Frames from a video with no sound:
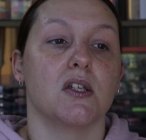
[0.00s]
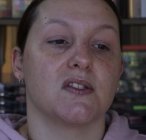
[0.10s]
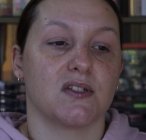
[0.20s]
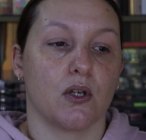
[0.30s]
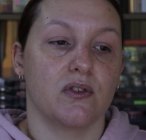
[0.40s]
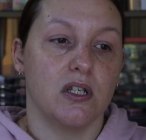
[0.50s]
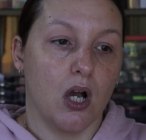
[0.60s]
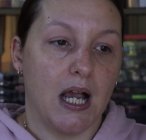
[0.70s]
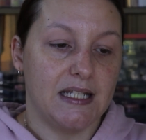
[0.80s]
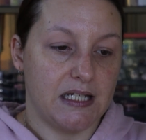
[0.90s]
So the
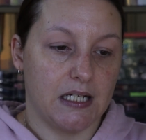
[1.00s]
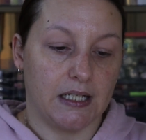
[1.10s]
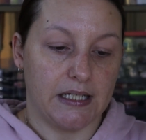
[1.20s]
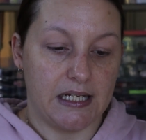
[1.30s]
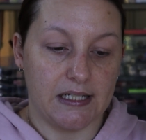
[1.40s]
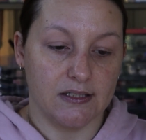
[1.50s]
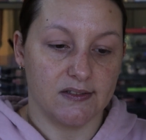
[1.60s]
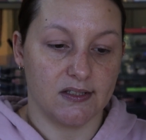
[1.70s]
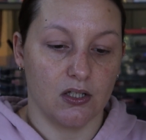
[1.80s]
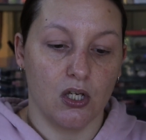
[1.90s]
idea
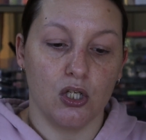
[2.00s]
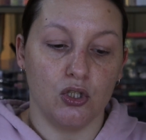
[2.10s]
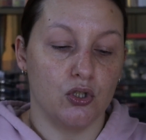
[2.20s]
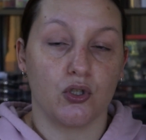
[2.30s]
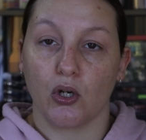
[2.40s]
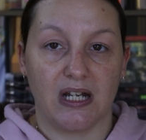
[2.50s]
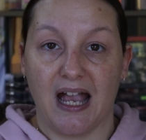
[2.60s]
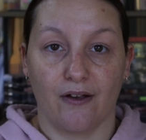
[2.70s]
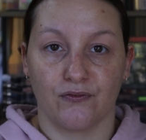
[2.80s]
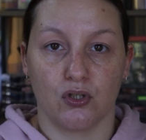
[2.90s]
is you don't
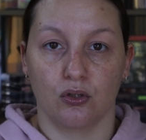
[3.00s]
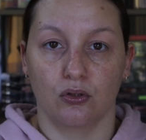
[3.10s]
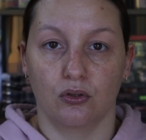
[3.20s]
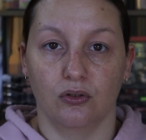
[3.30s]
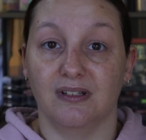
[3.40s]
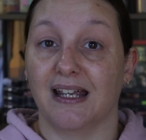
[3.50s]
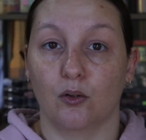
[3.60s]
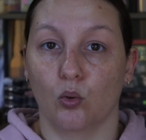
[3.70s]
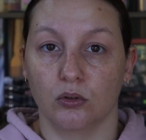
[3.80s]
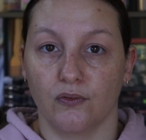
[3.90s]
have to get
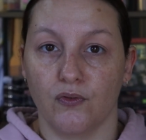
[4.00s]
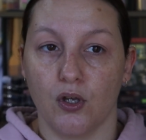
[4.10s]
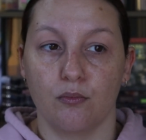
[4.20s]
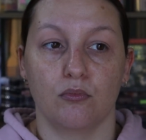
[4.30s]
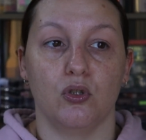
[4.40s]
all of them.